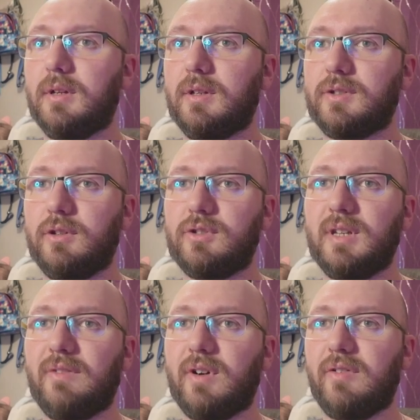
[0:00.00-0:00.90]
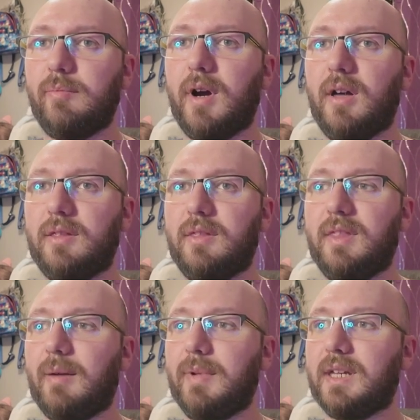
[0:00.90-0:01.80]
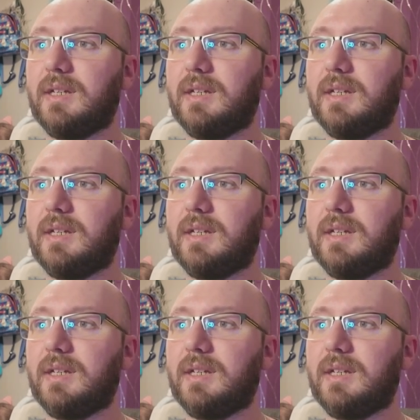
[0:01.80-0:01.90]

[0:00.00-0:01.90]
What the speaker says: So you shouldn't ever have a bar that big.